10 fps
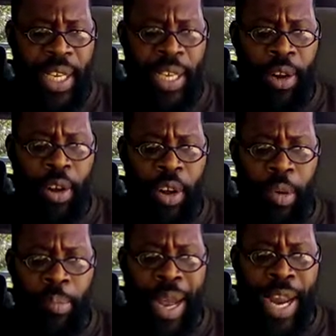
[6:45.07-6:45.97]
and
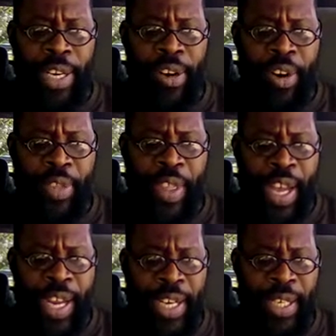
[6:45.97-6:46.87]
all mine are
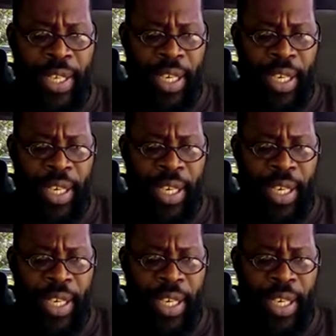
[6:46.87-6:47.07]
thine